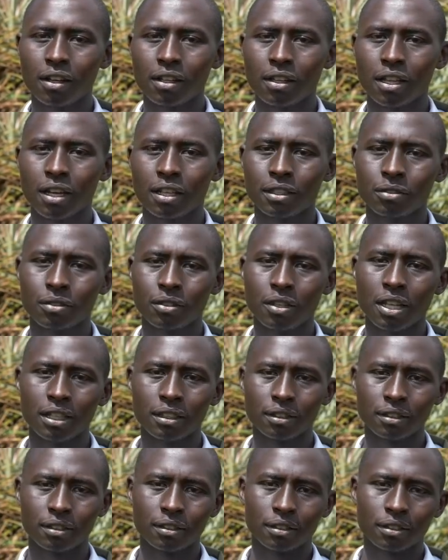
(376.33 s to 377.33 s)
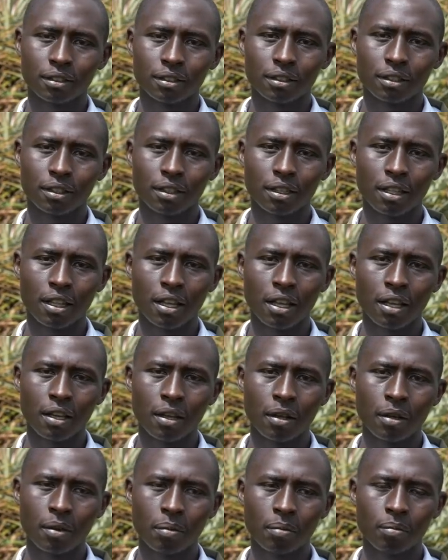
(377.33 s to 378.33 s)
That is
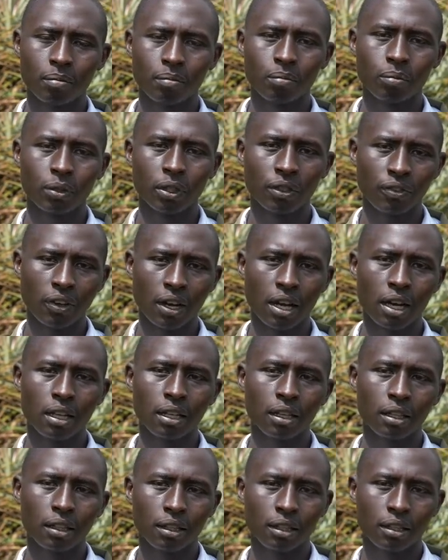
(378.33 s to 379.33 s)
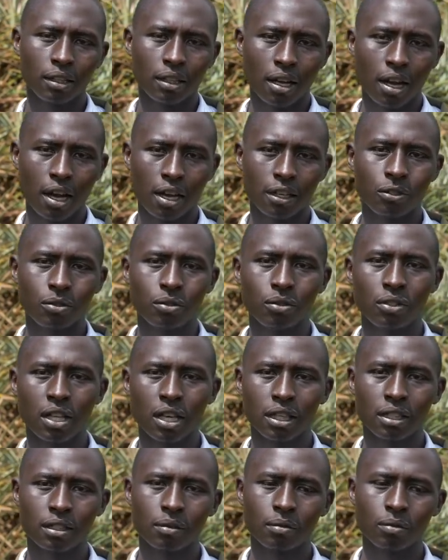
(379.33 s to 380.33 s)
the preferred altitude
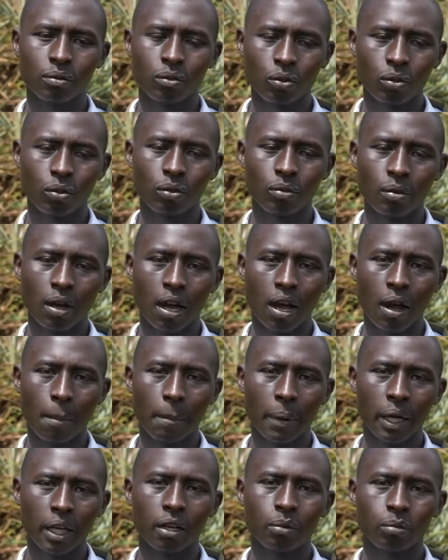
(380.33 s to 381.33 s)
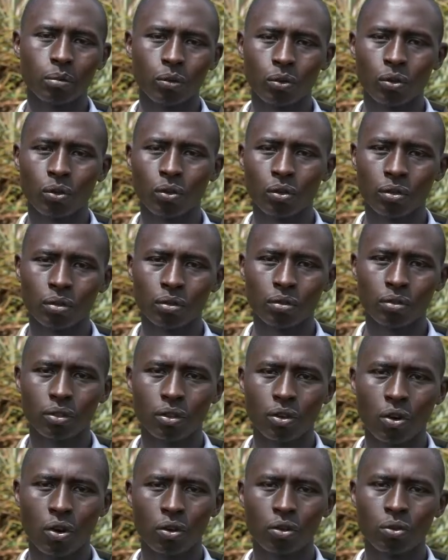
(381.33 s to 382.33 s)
that pineapple grow
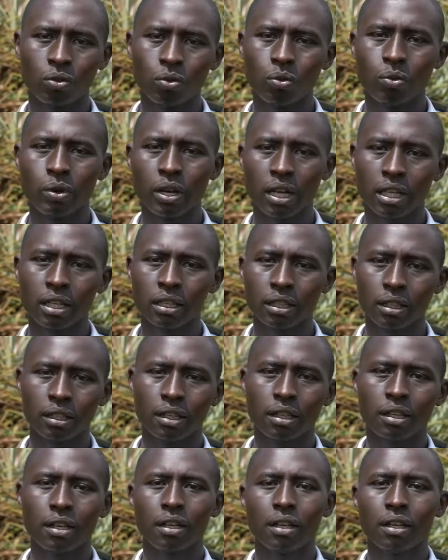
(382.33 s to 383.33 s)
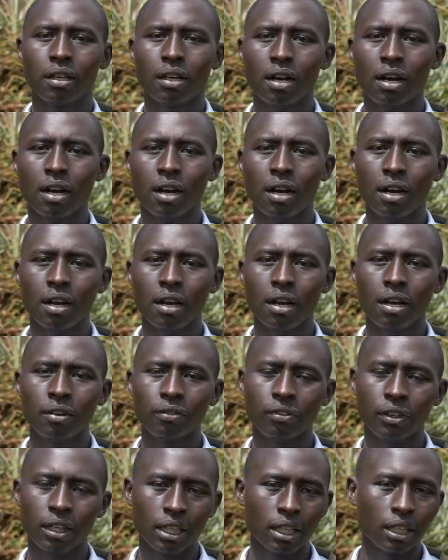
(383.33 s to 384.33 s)
or do well.
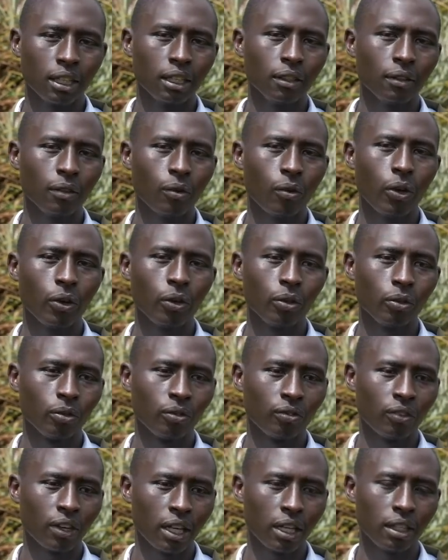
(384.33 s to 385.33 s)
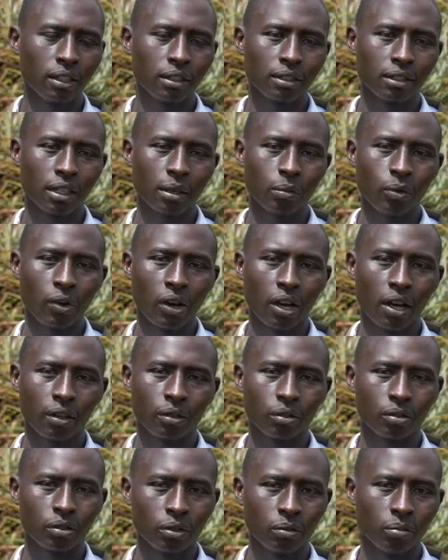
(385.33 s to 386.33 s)
And finally, when you find somewhere
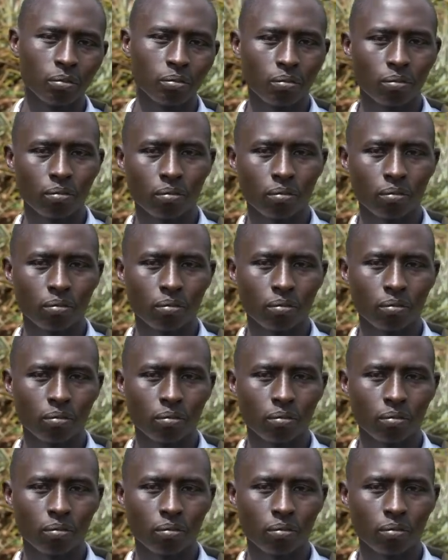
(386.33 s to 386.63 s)
growing